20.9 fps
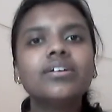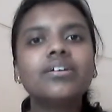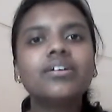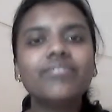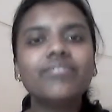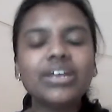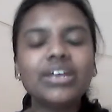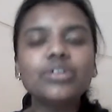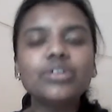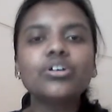
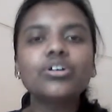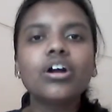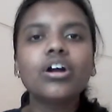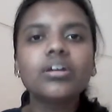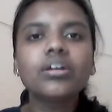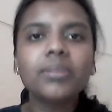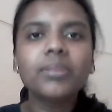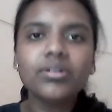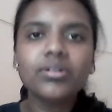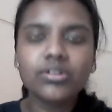When you
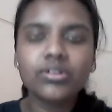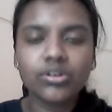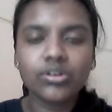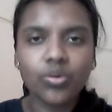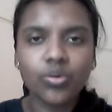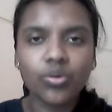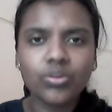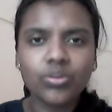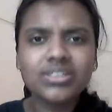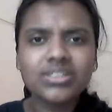talk about
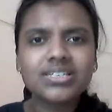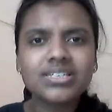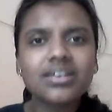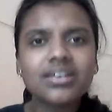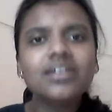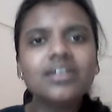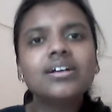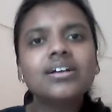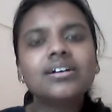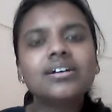roles,
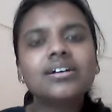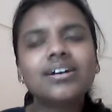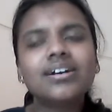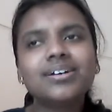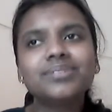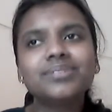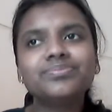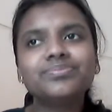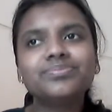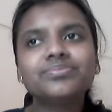
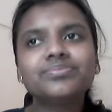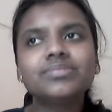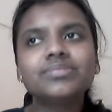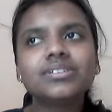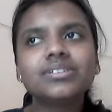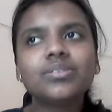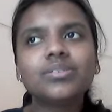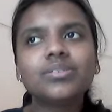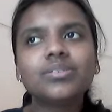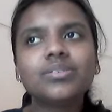uh,
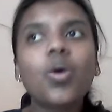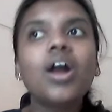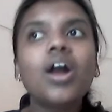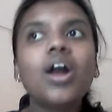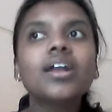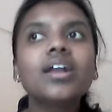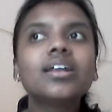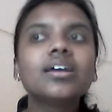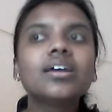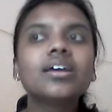
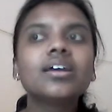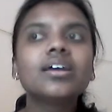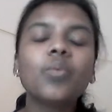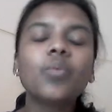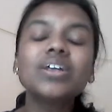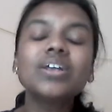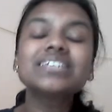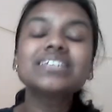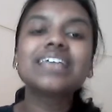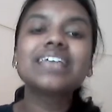
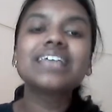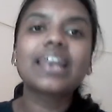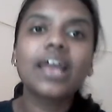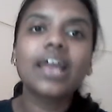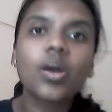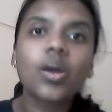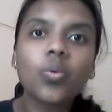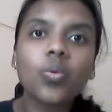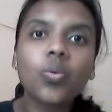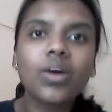what is
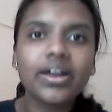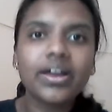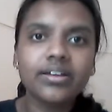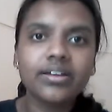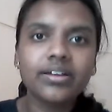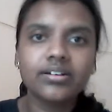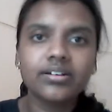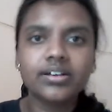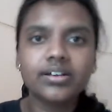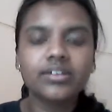
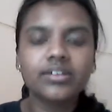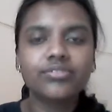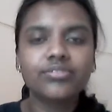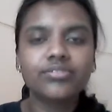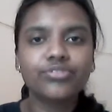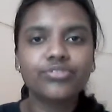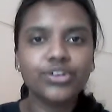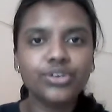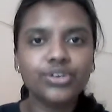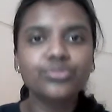required
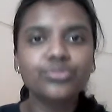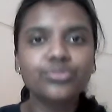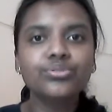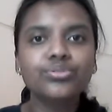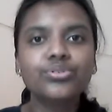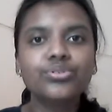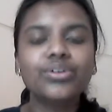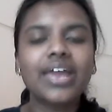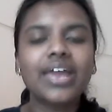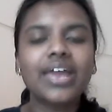for
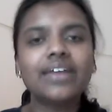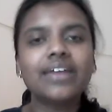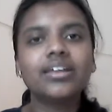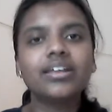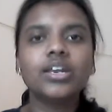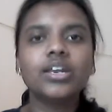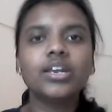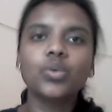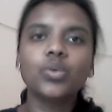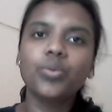you to
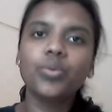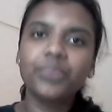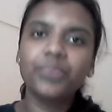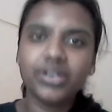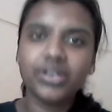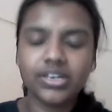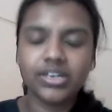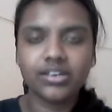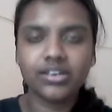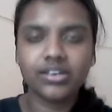get into a
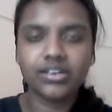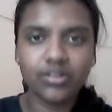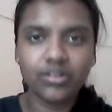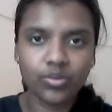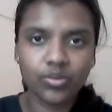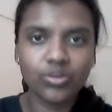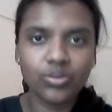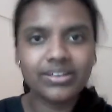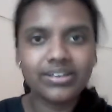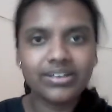particular
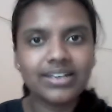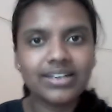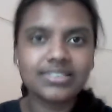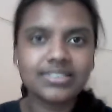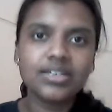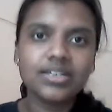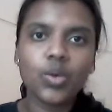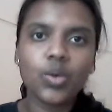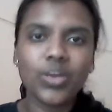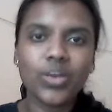role? That
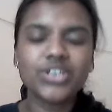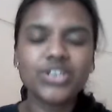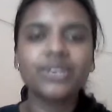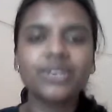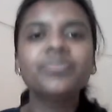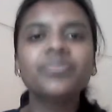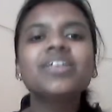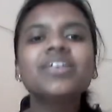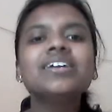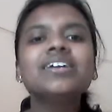is a
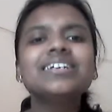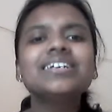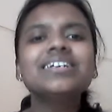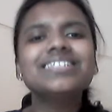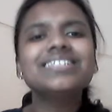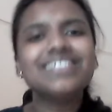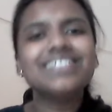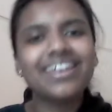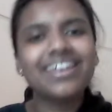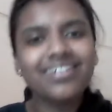question.
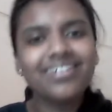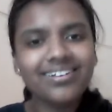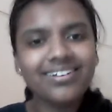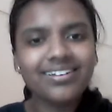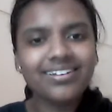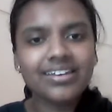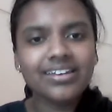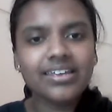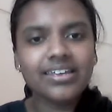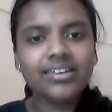
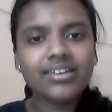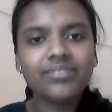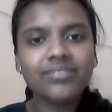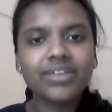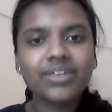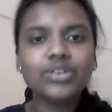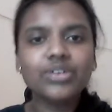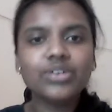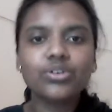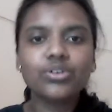
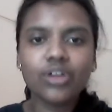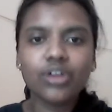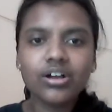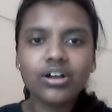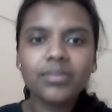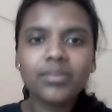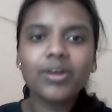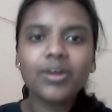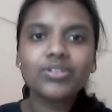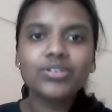Generally, when you
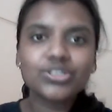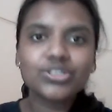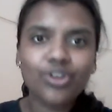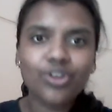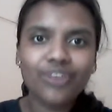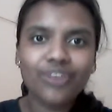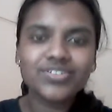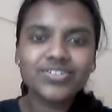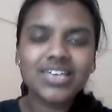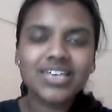talk about
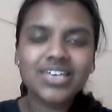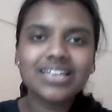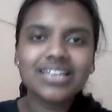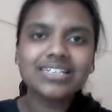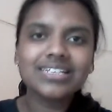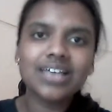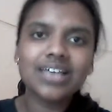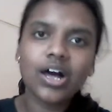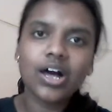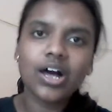soft
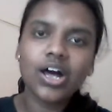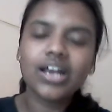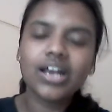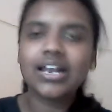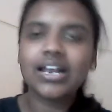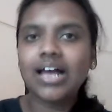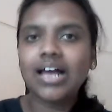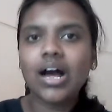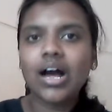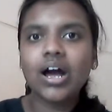skills
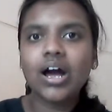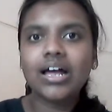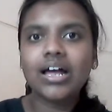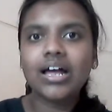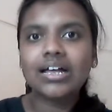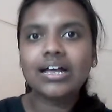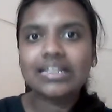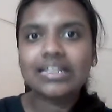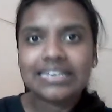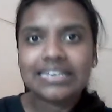or
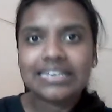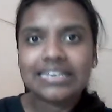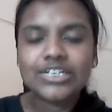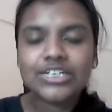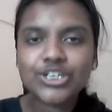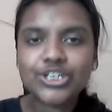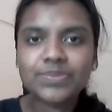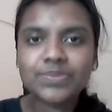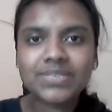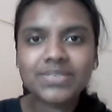
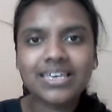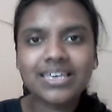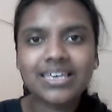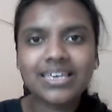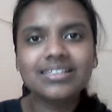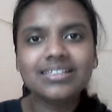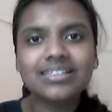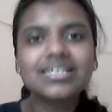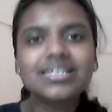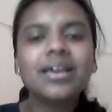leadership
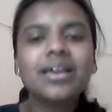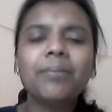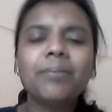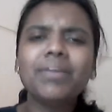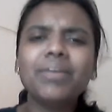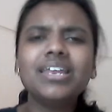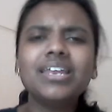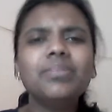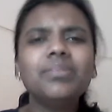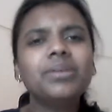skills,
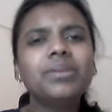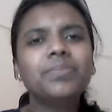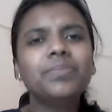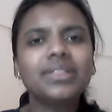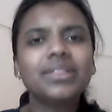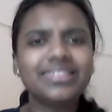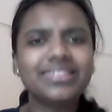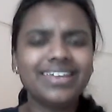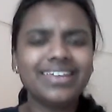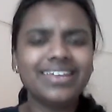many
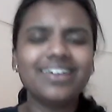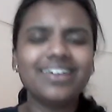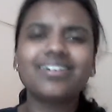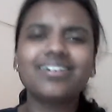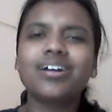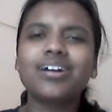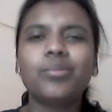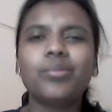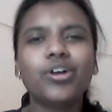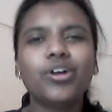people
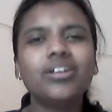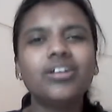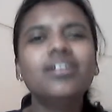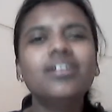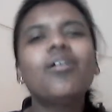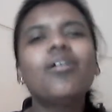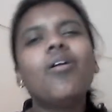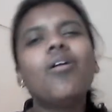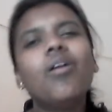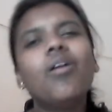think, come on,
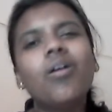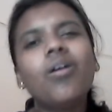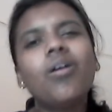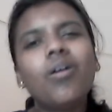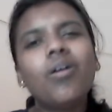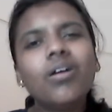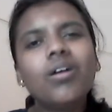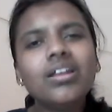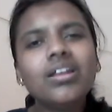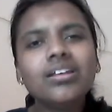
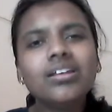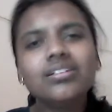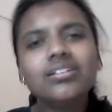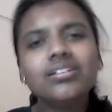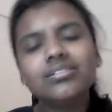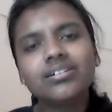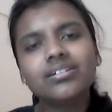all